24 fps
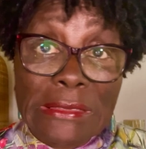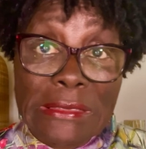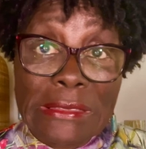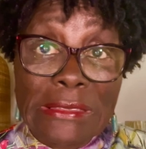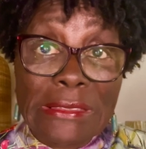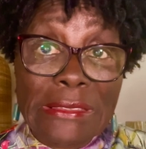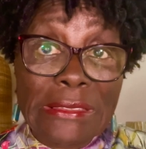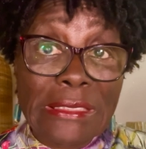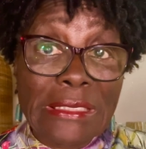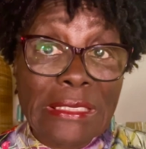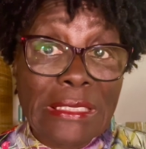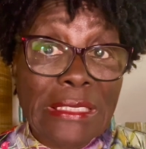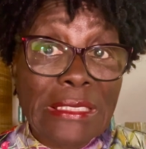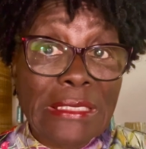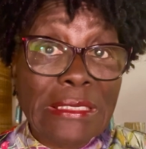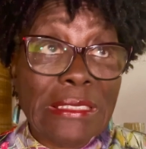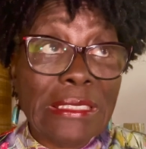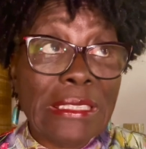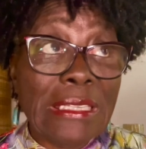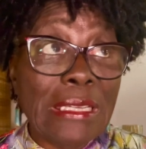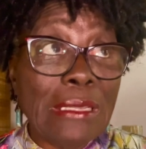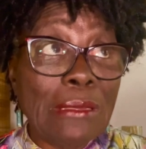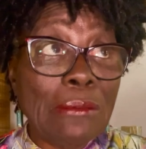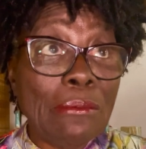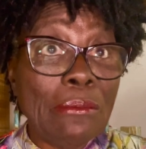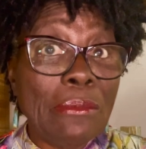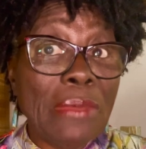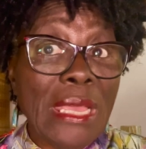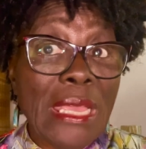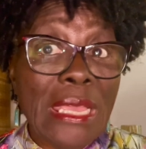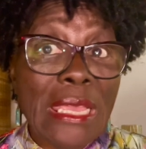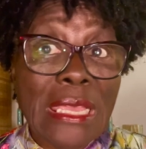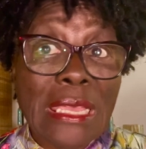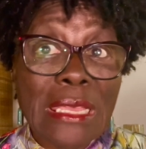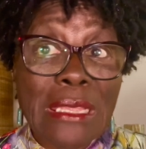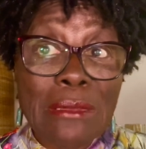Cities can
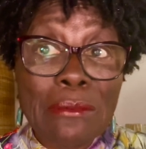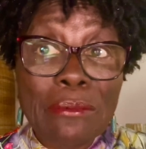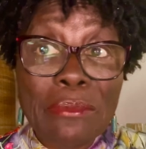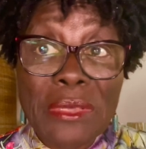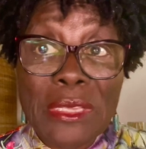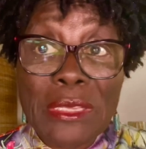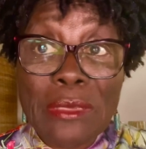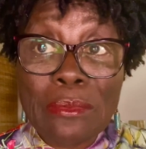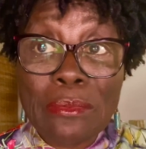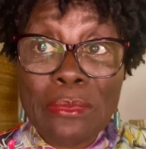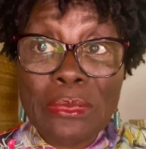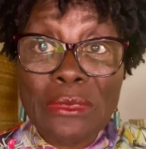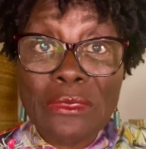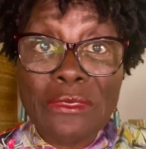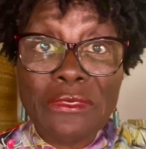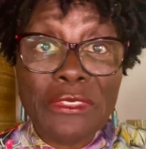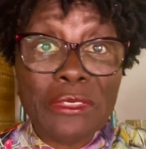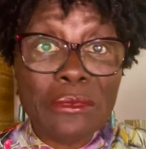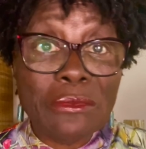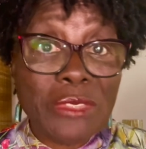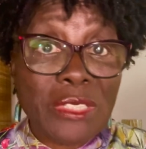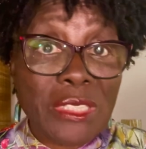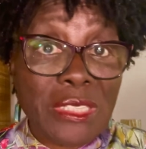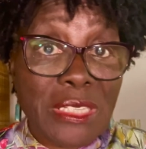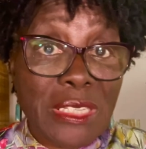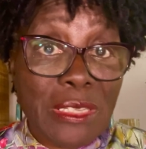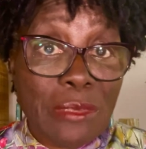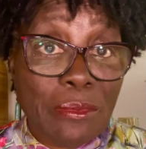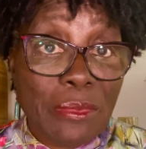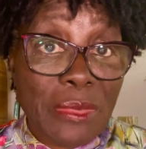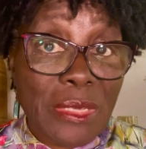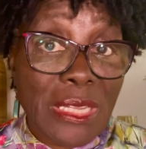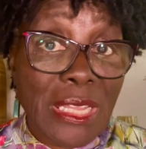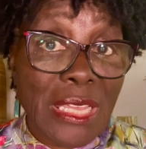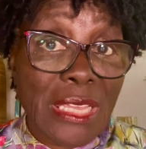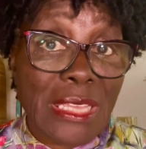ban people from
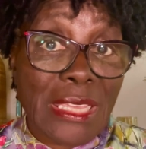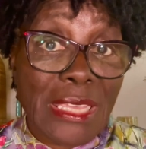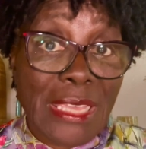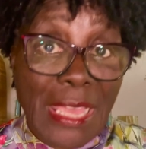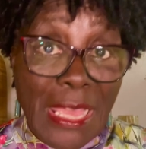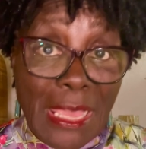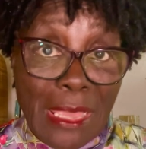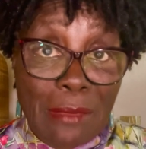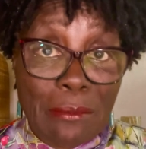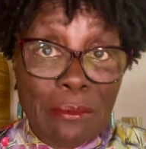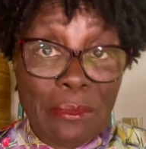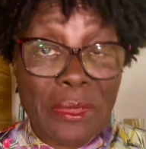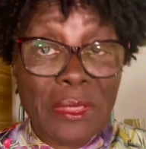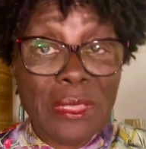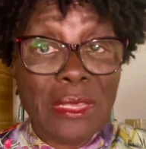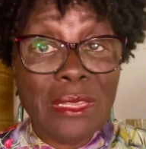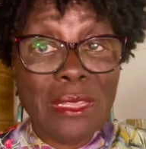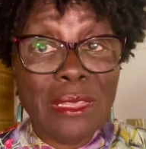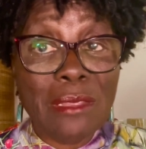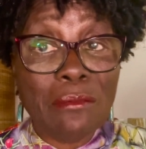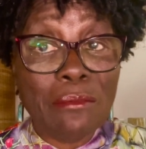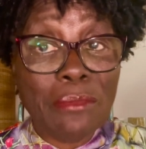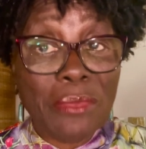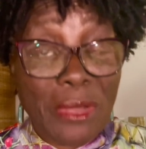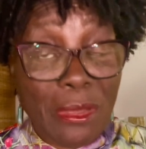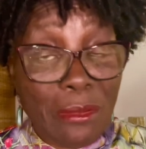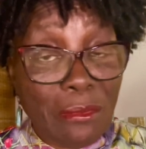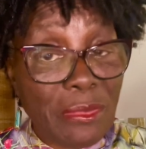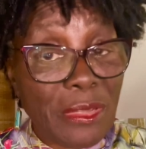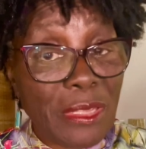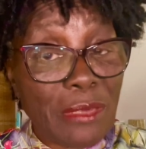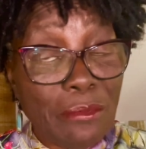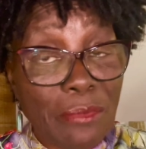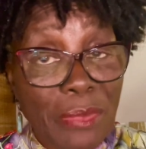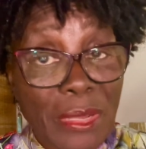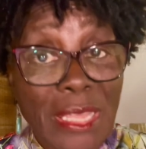sleeping and camping in
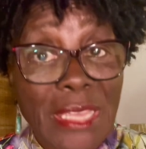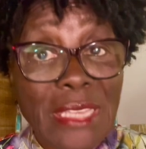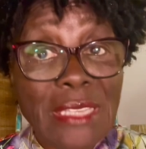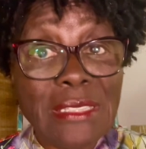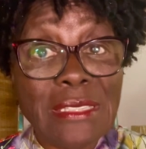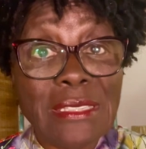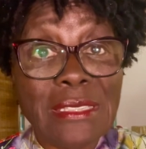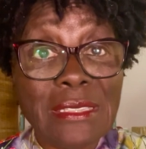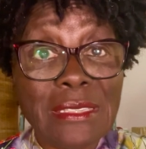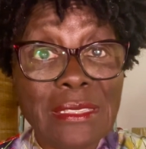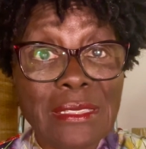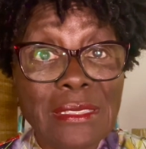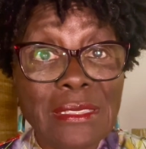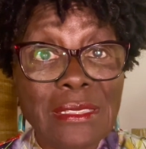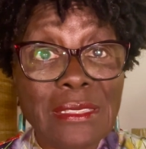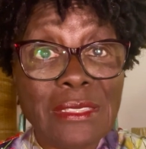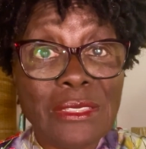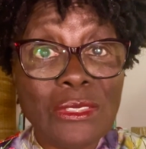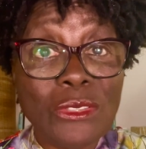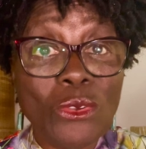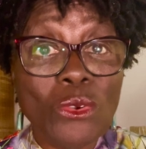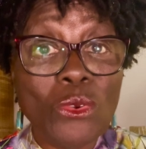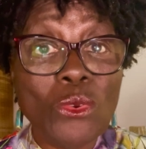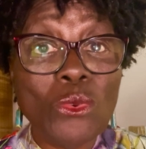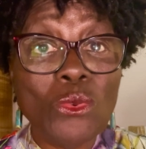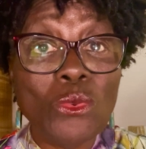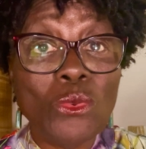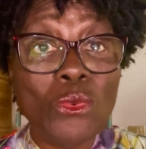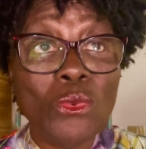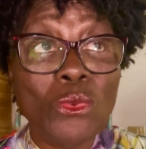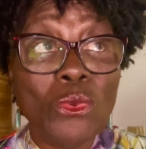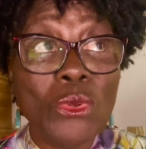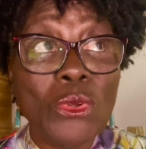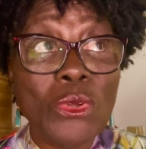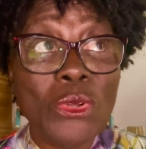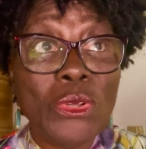public places. So
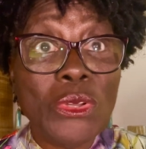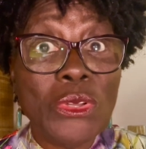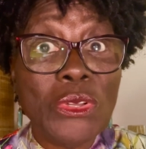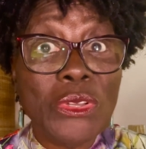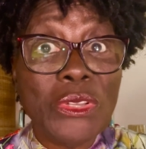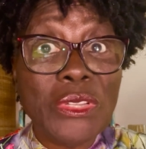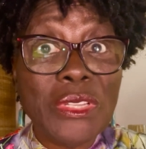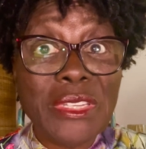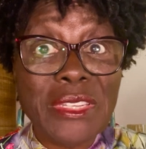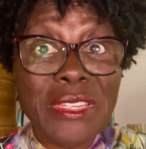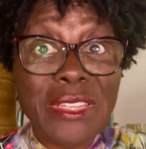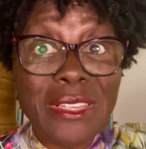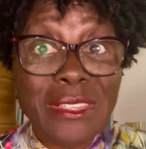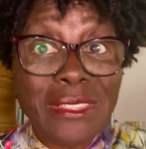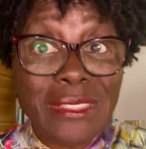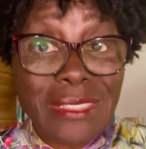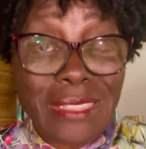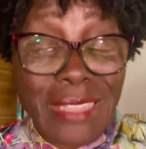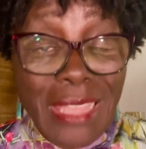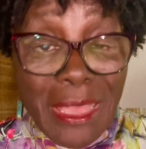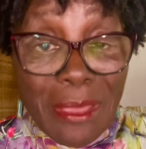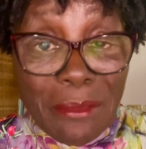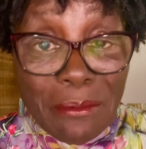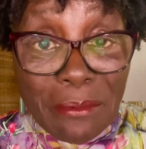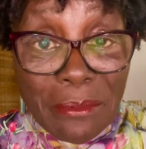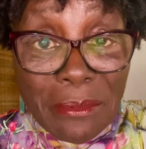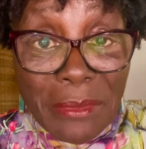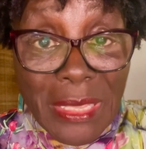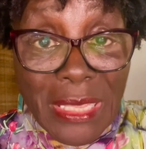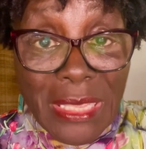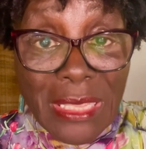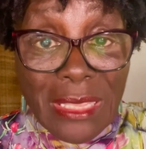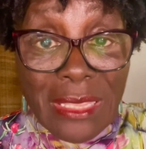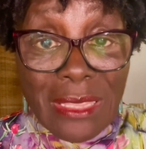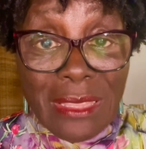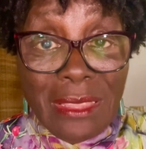does that
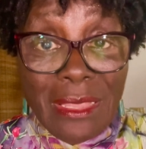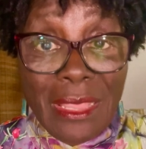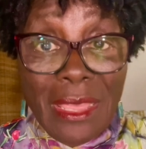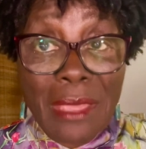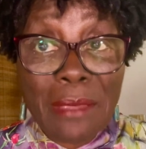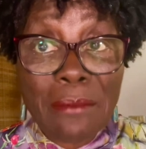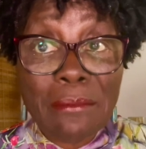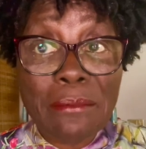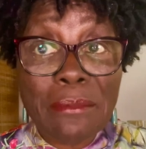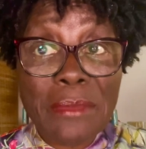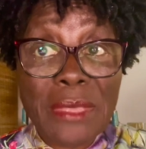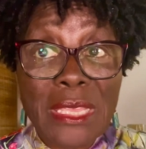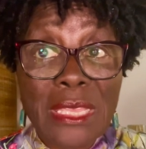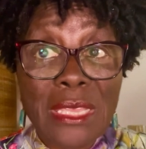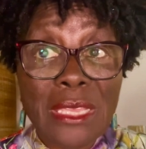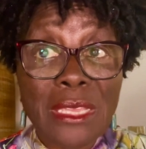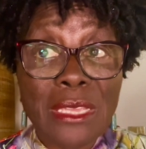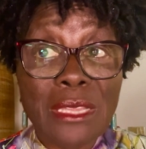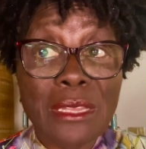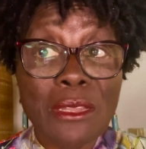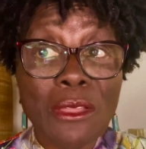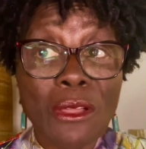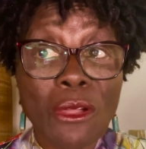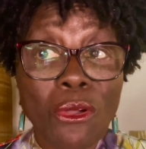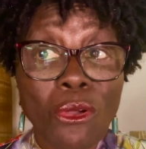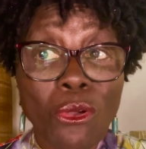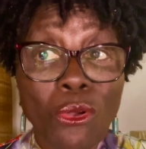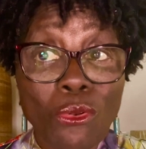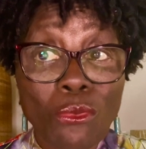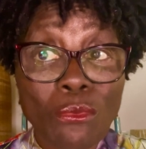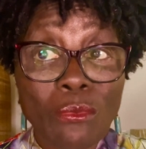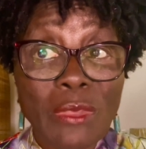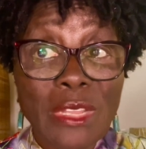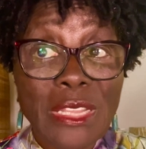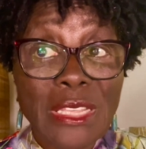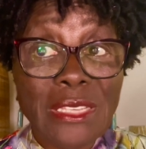mean that being
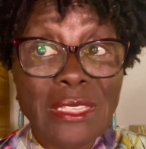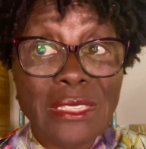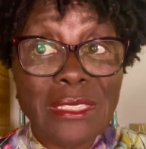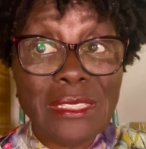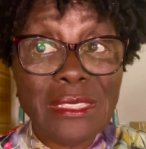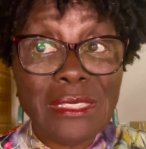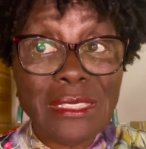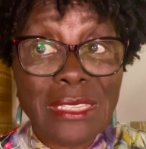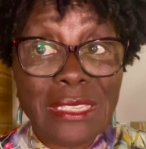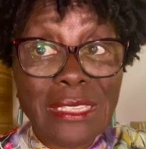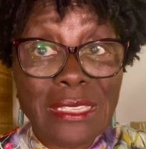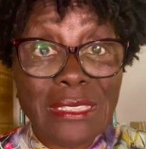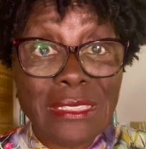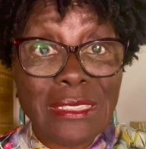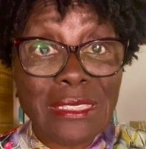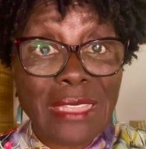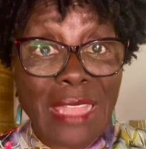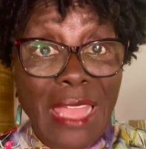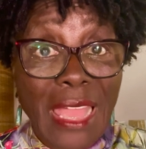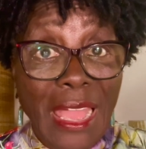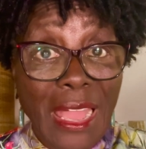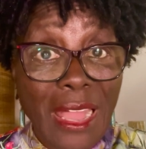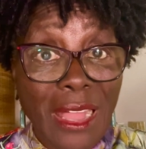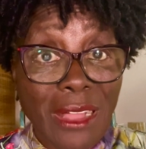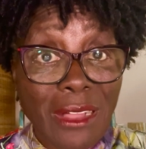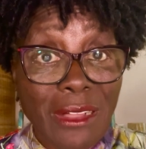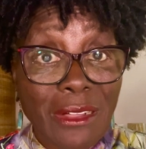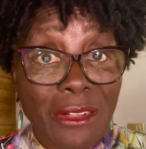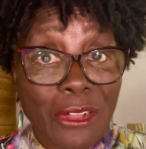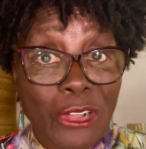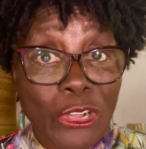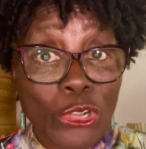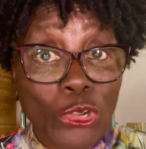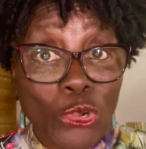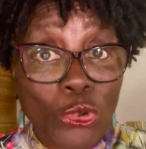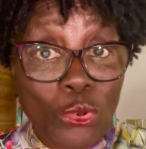homeless is now
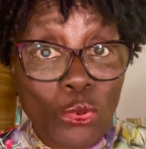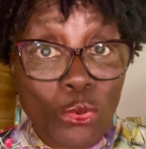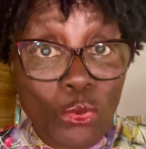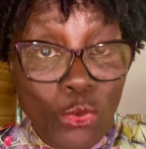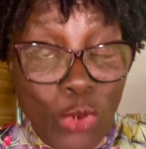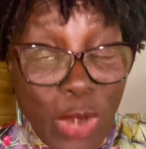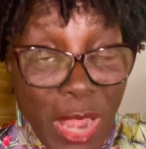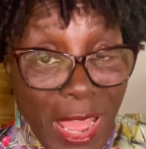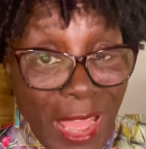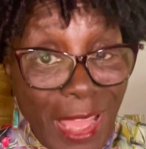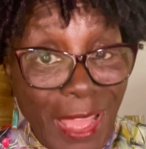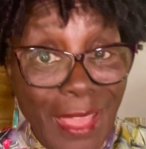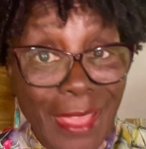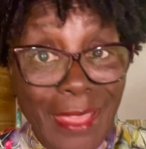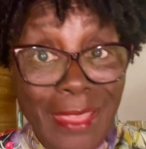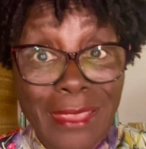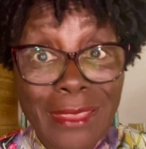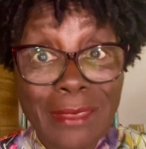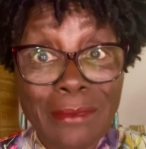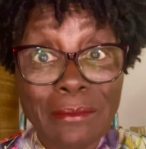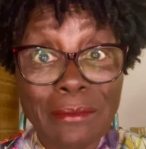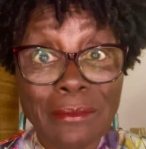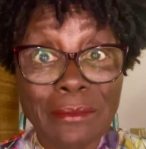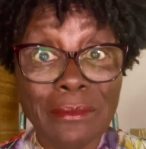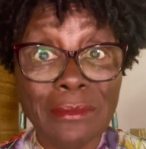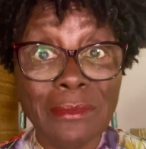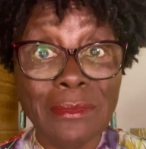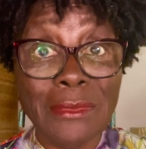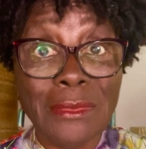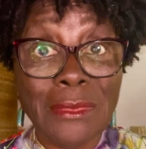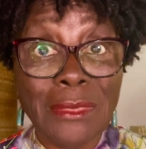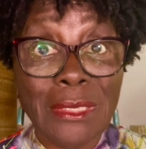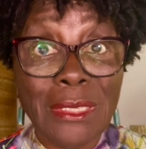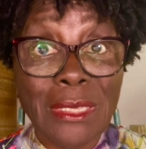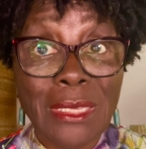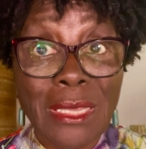a crime
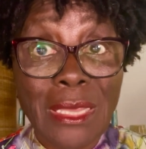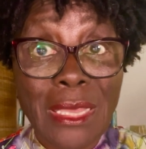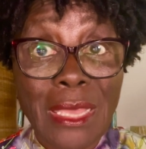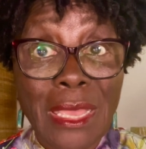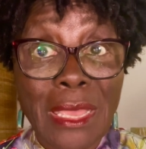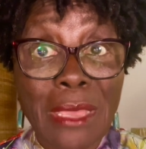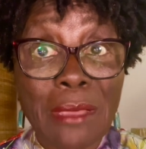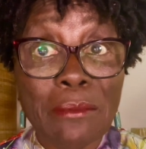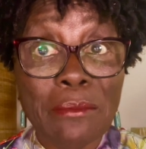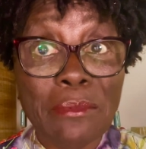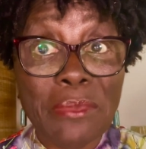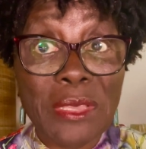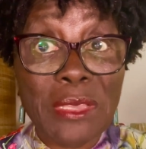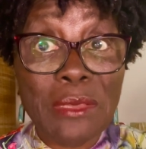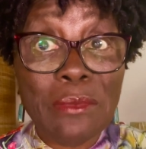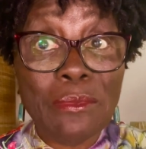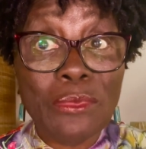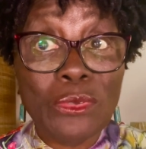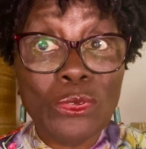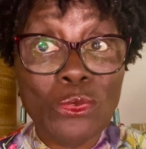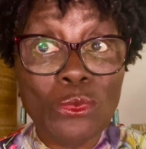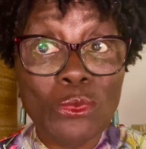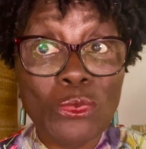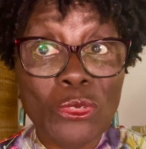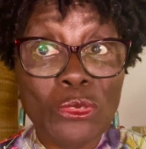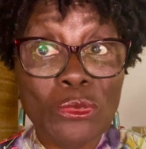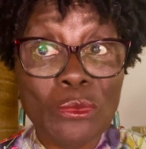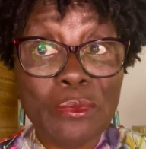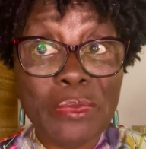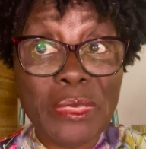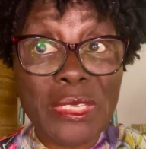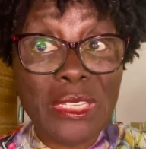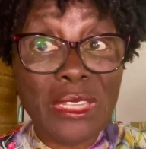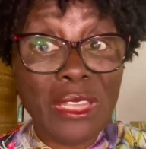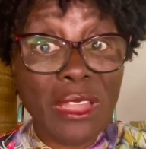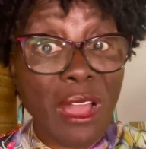and people will
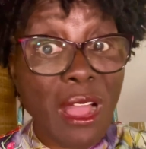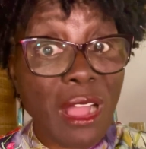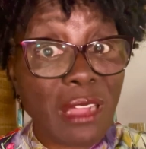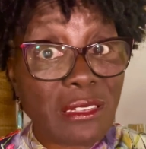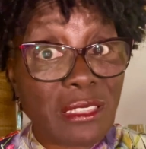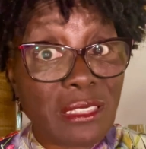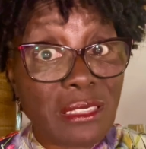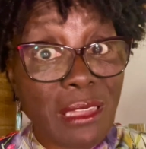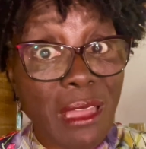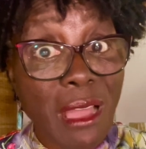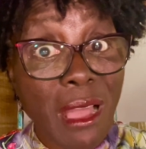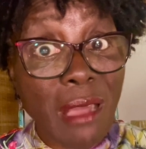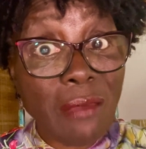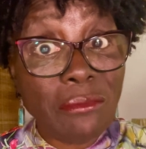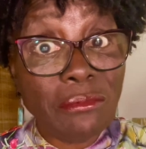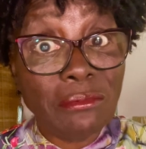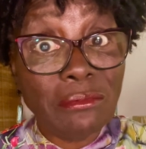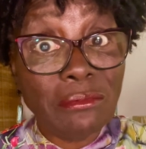be locked up?